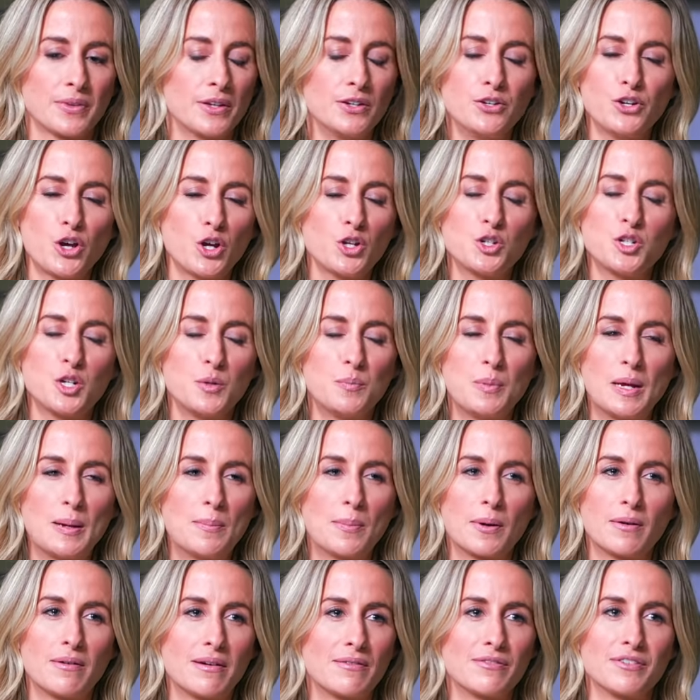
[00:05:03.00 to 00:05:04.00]
no two
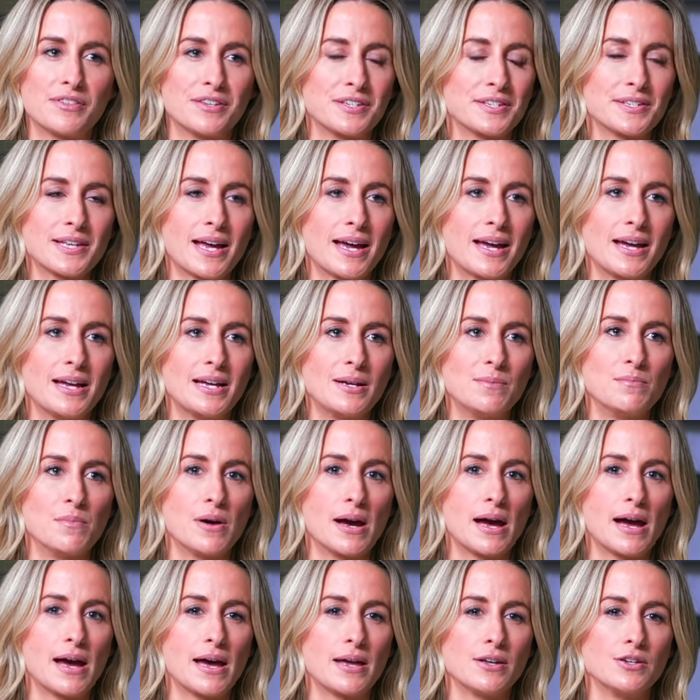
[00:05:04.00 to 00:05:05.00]
people are ever the same,
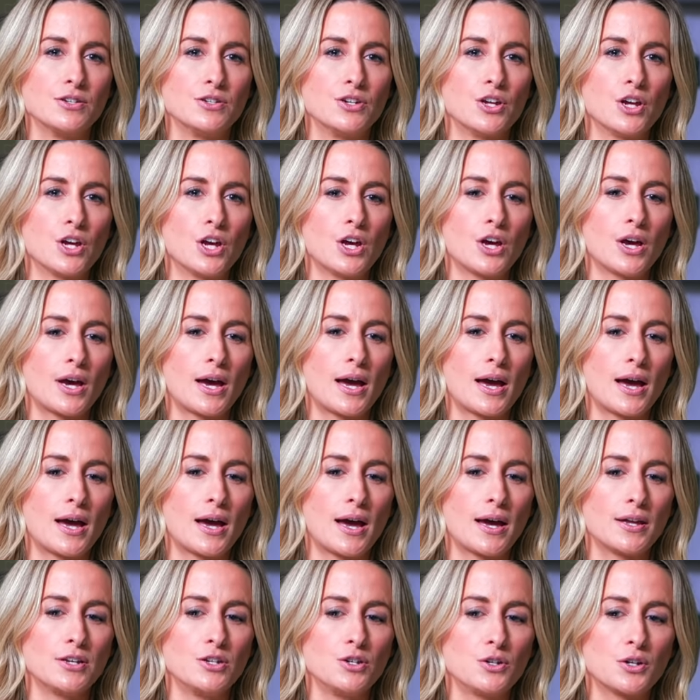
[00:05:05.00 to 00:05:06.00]
and
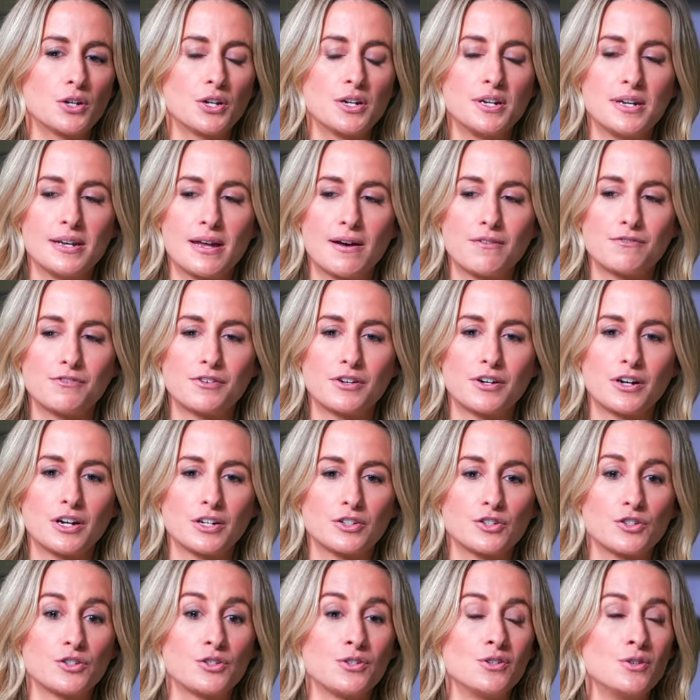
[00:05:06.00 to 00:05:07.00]
and you can never
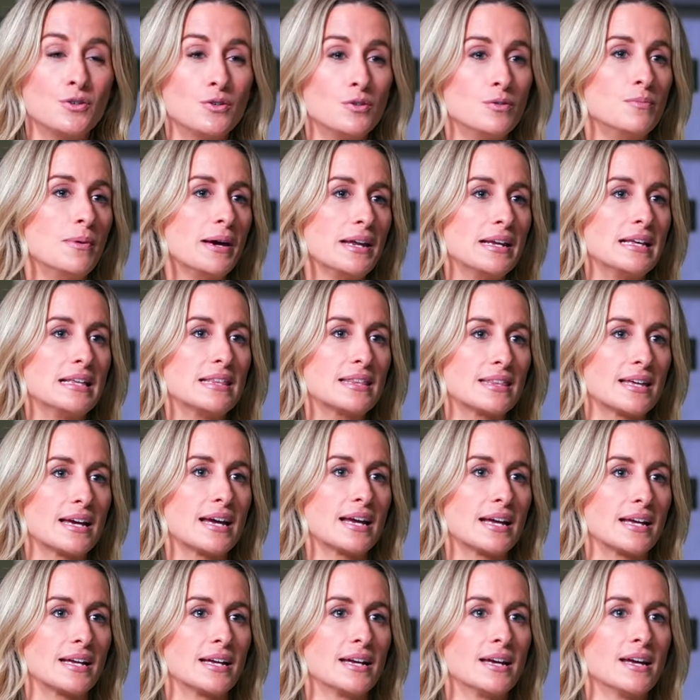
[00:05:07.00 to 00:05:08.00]
assume
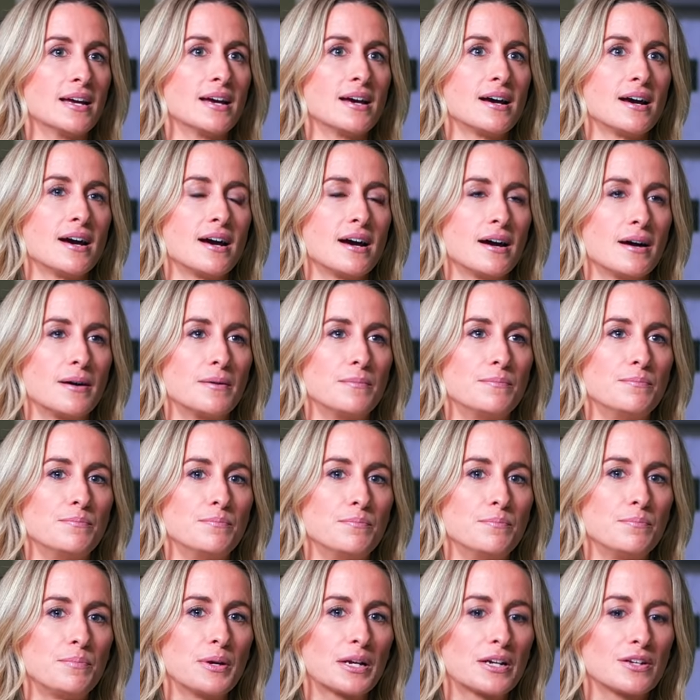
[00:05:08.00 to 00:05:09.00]
anything
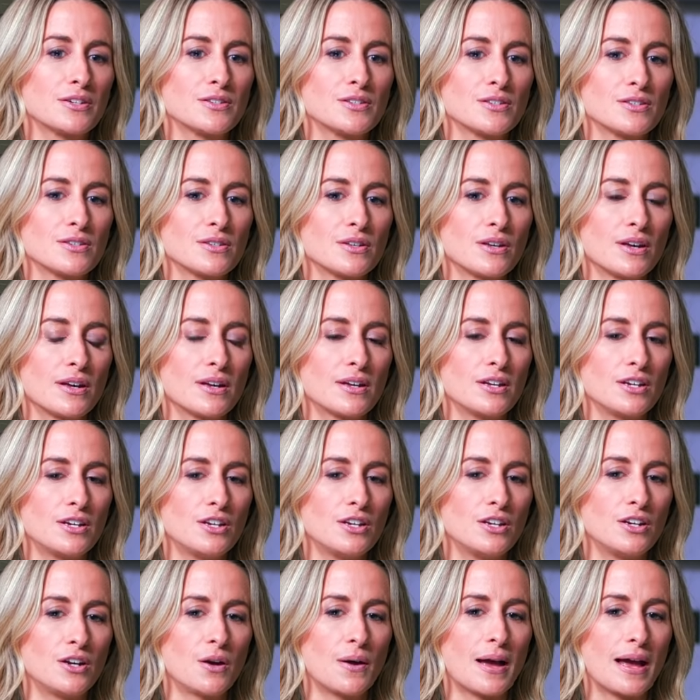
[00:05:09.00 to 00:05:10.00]
um, because
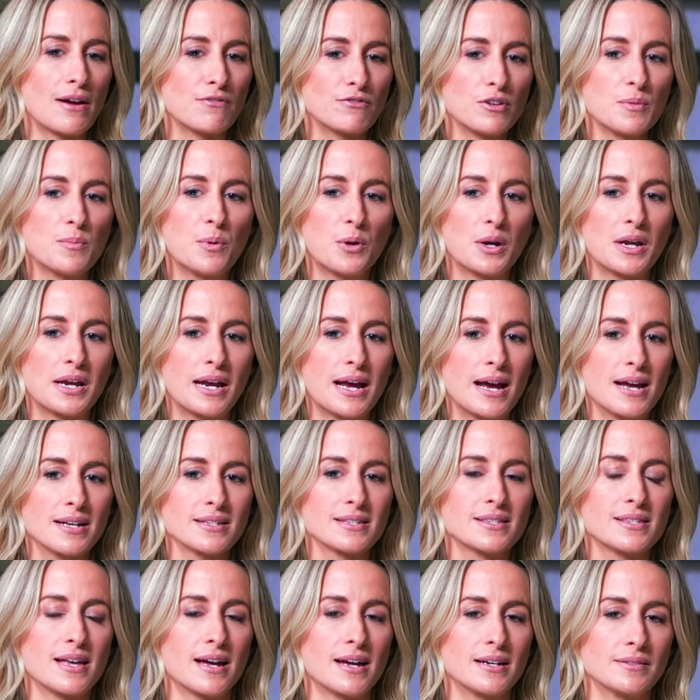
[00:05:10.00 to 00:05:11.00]
you know everybody
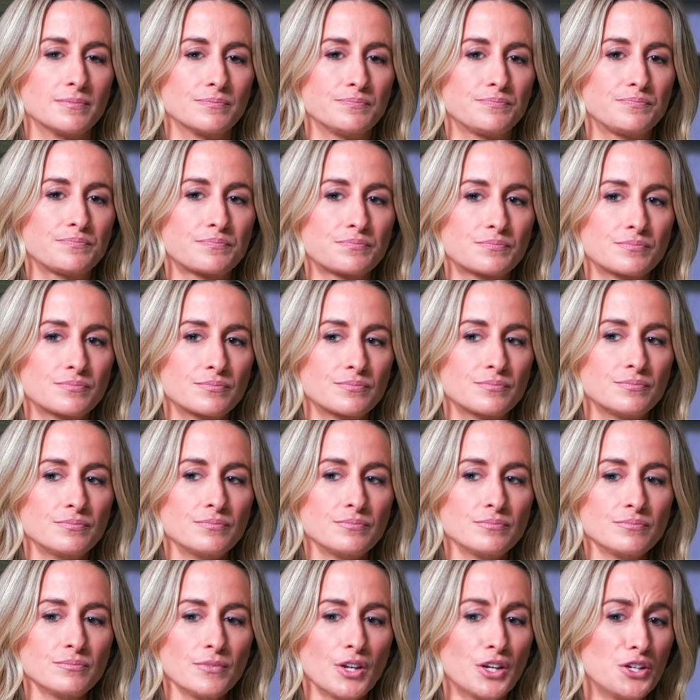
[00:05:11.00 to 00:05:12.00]
has that
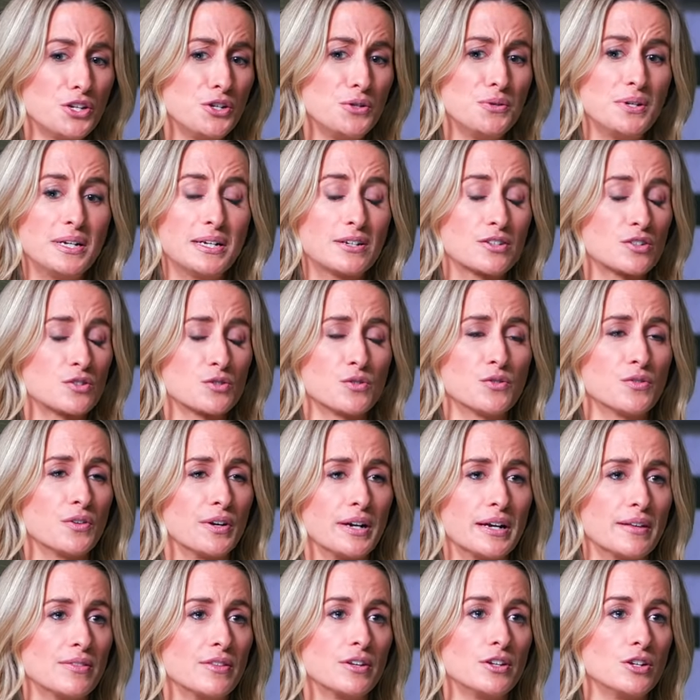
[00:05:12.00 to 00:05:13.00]
unique
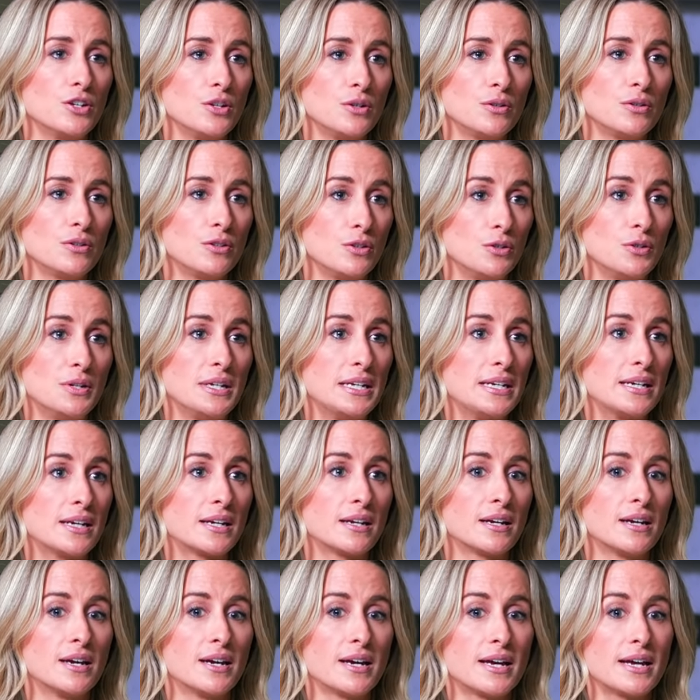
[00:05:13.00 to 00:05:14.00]
story and the new,
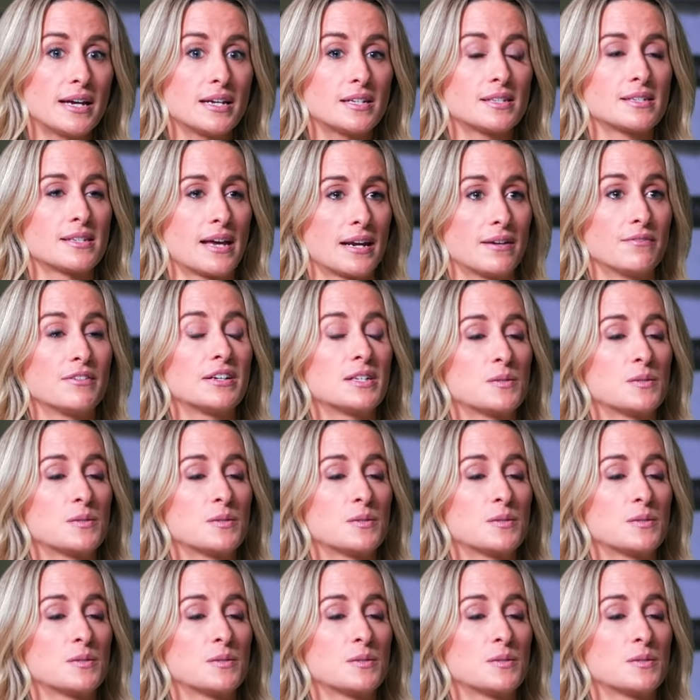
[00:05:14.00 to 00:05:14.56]
unique set of